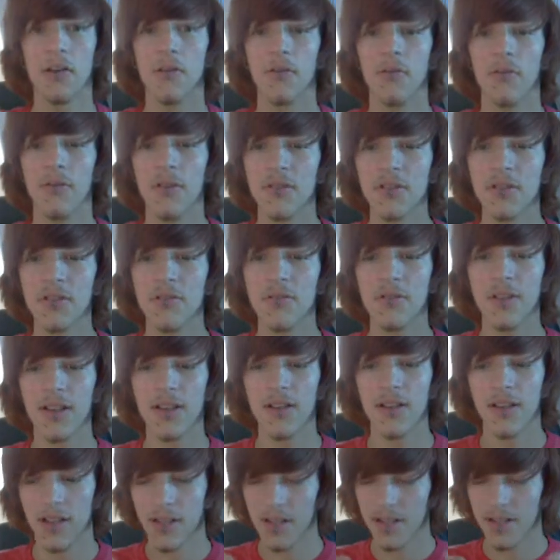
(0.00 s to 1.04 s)
Why was I doing
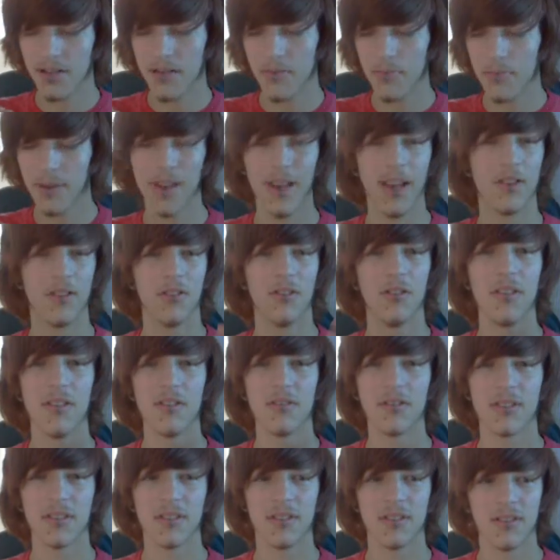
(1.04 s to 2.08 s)
that? It's not piano, that
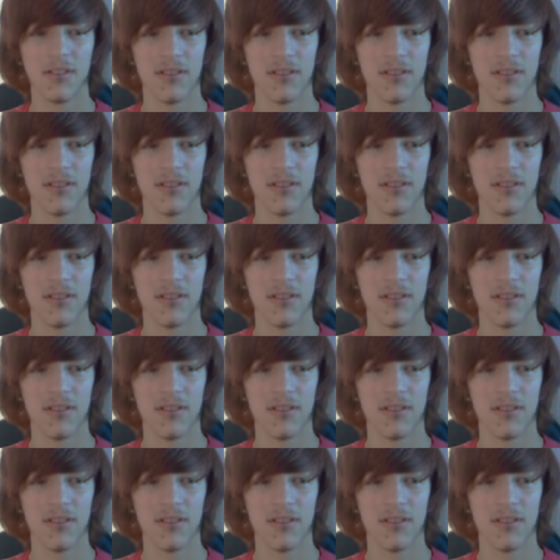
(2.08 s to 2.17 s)
was...